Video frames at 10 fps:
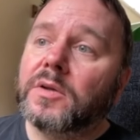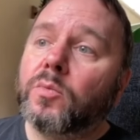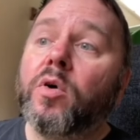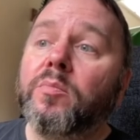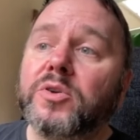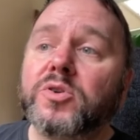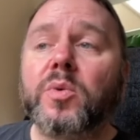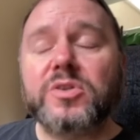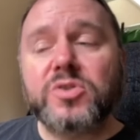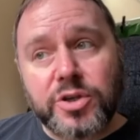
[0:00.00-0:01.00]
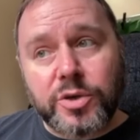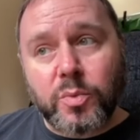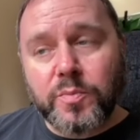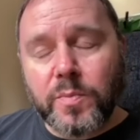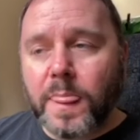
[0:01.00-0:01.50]
1 plus 1 is 2.
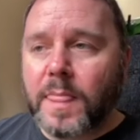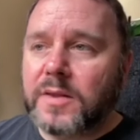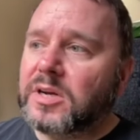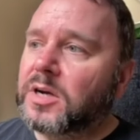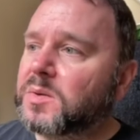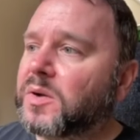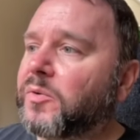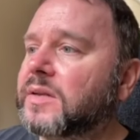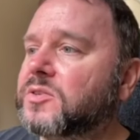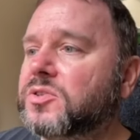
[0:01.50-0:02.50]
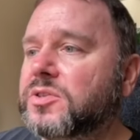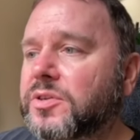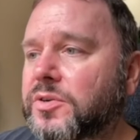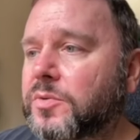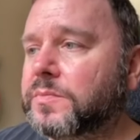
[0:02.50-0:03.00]
So how do we write
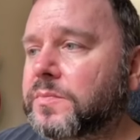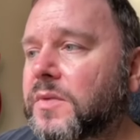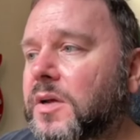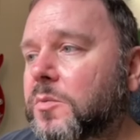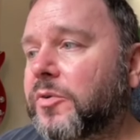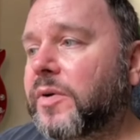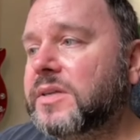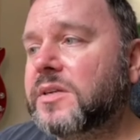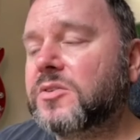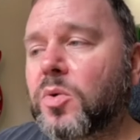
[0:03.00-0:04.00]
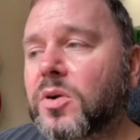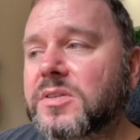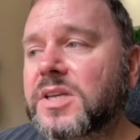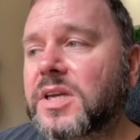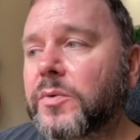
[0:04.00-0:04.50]
2? We write it as 1,
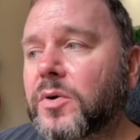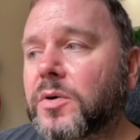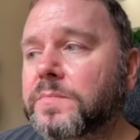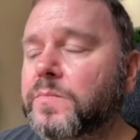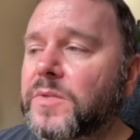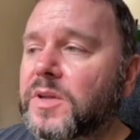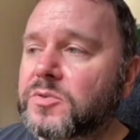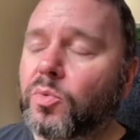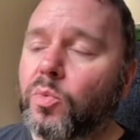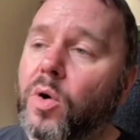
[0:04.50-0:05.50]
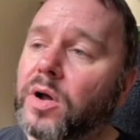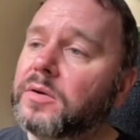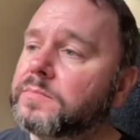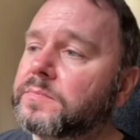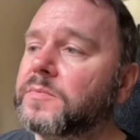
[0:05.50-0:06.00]
0. So
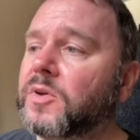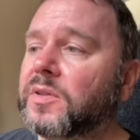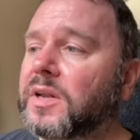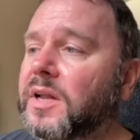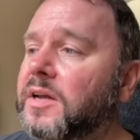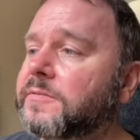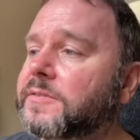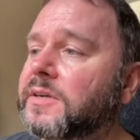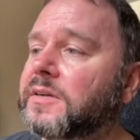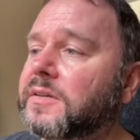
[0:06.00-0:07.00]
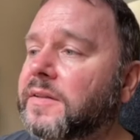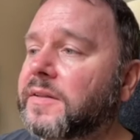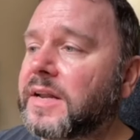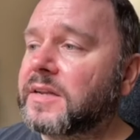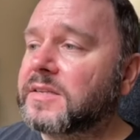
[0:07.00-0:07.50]
1 on the left,
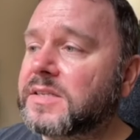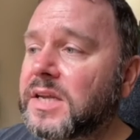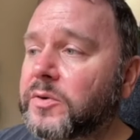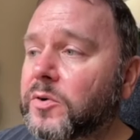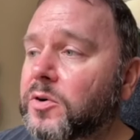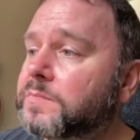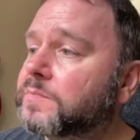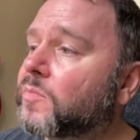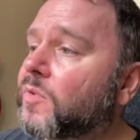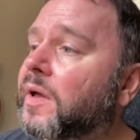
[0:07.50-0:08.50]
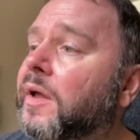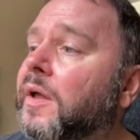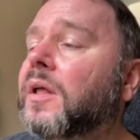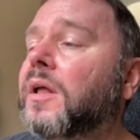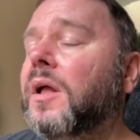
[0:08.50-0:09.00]
then a 0. Okay.
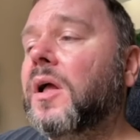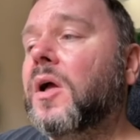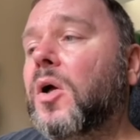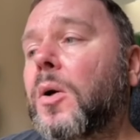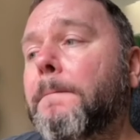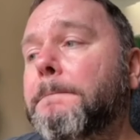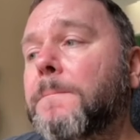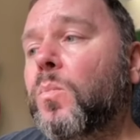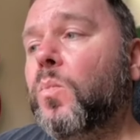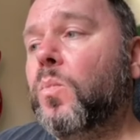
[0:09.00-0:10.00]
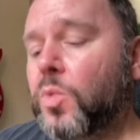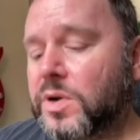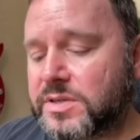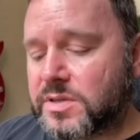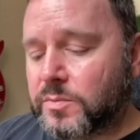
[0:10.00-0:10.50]
1
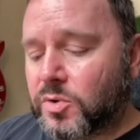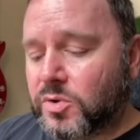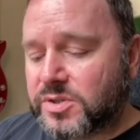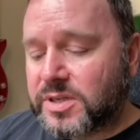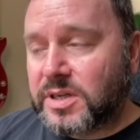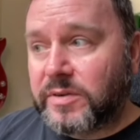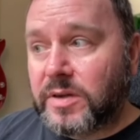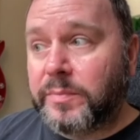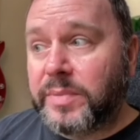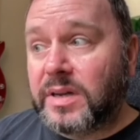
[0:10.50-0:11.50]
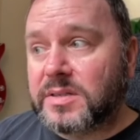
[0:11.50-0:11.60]
is the most significant bit.